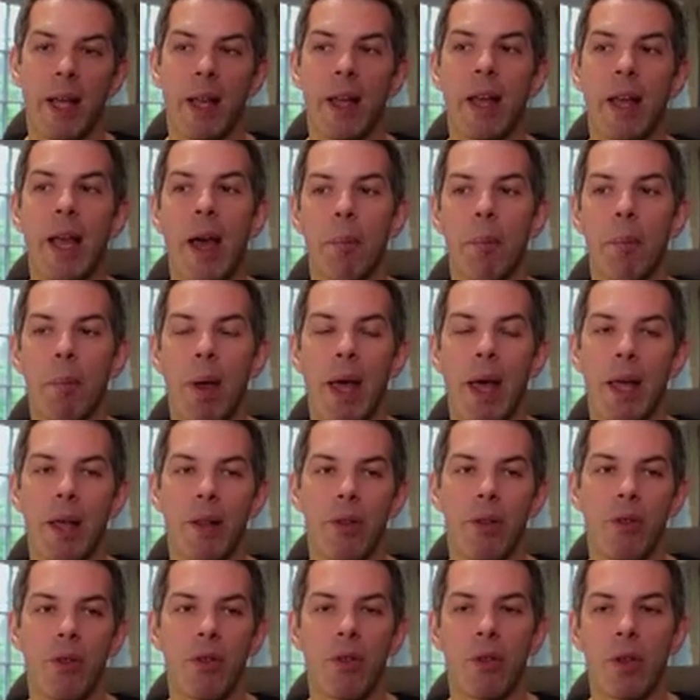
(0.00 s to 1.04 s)

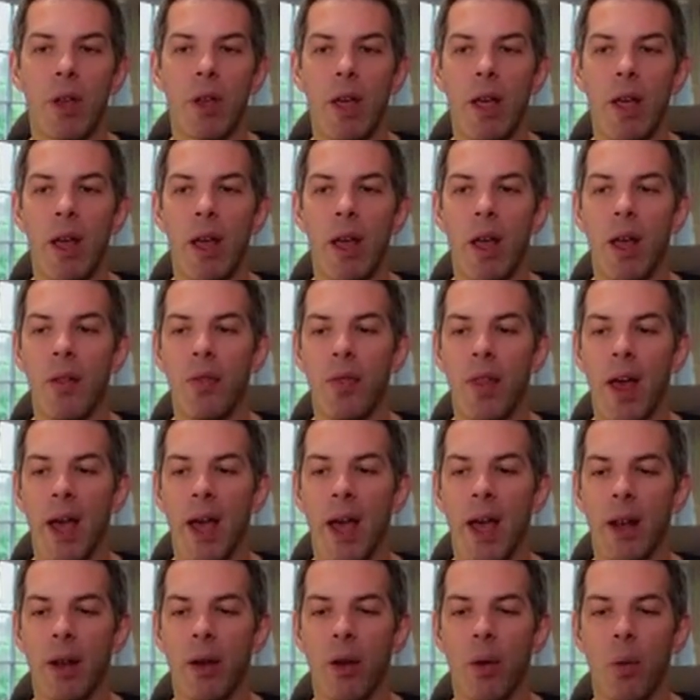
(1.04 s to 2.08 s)
campaigns
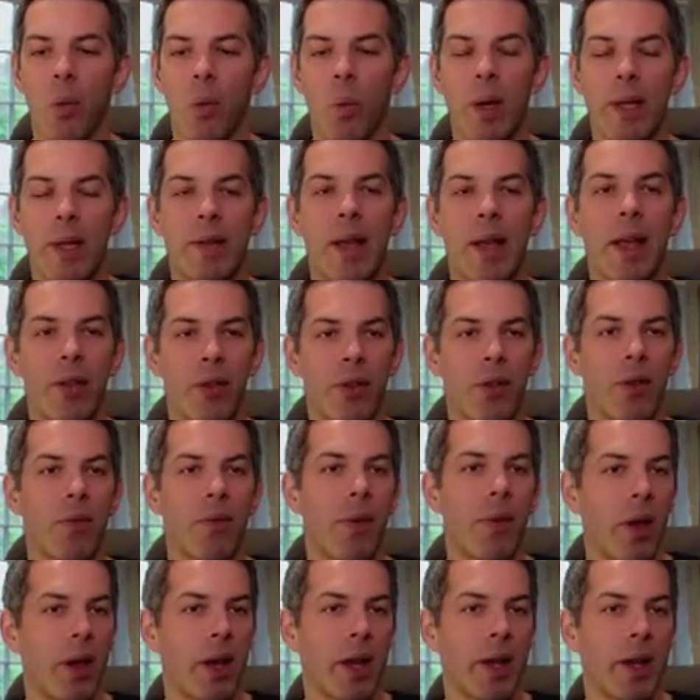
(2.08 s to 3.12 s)
than we tend to
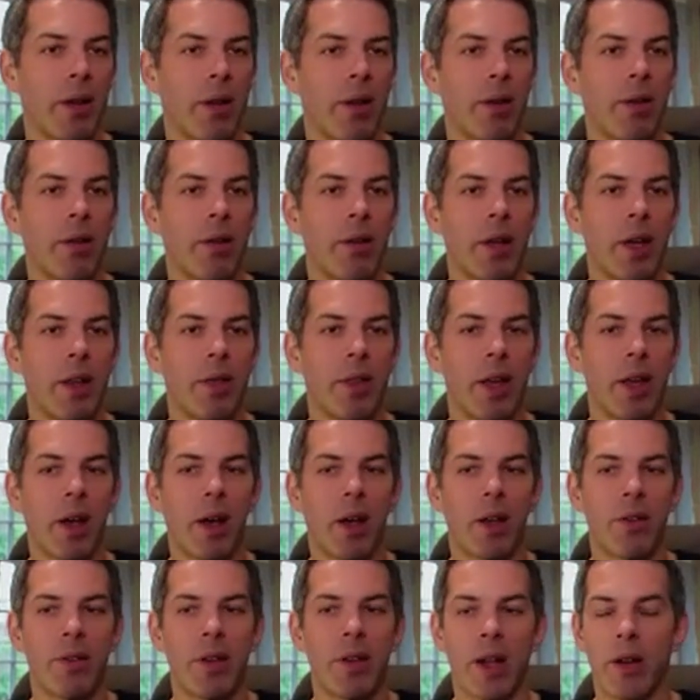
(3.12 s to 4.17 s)
find in the
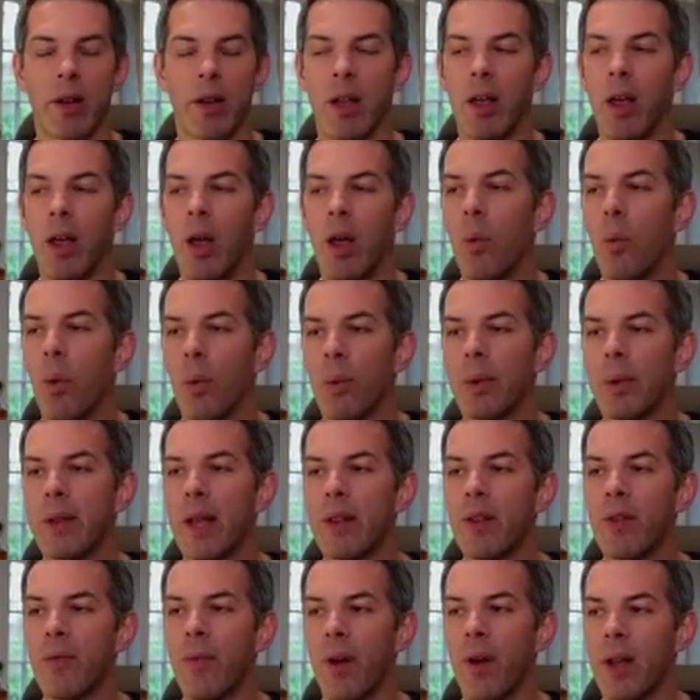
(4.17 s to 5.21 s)
arts sector. What we
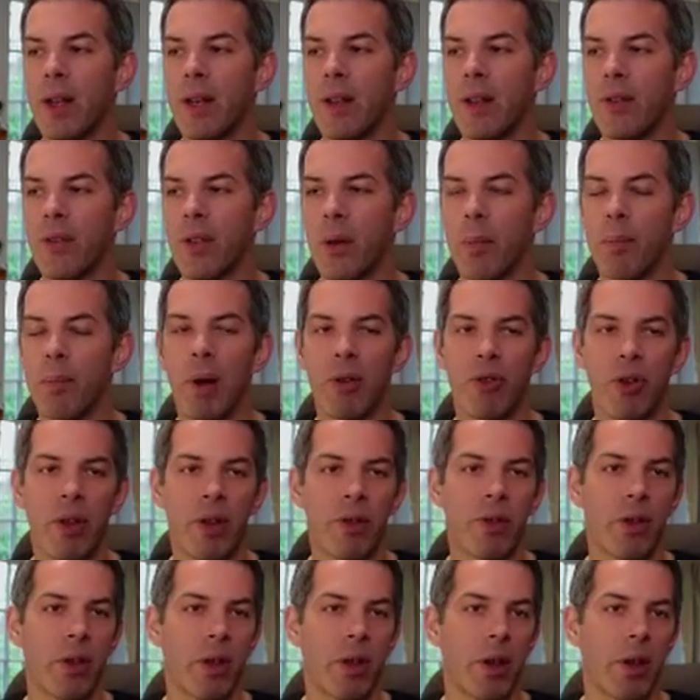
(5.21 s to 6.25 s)
tend to find is that
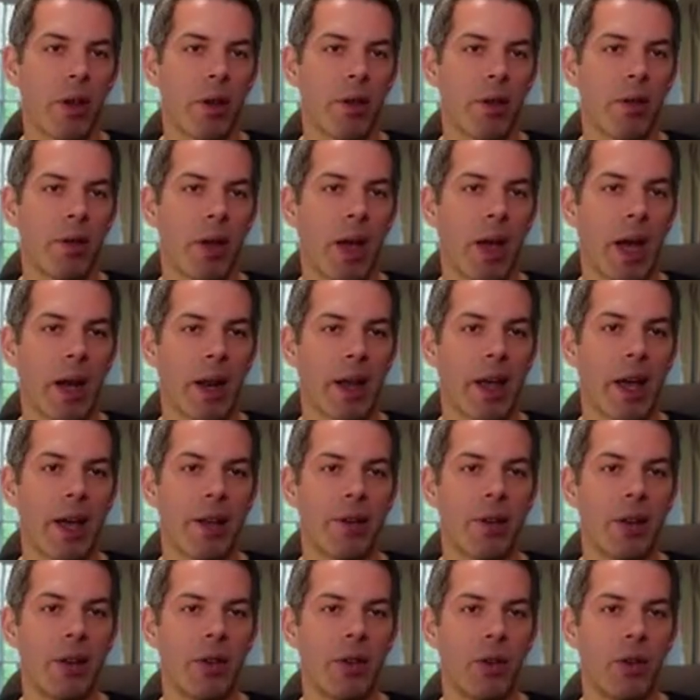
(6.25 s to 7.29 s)
budgets are
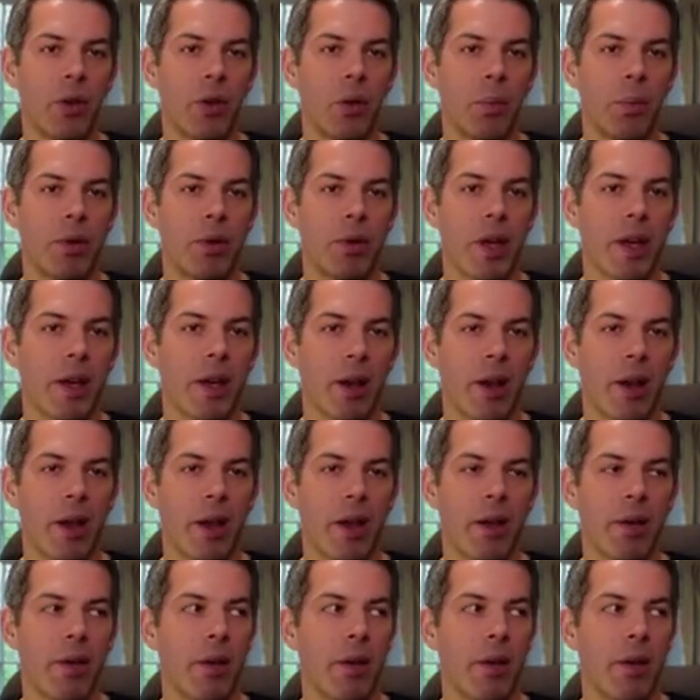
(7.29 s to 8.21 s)
allocated to particular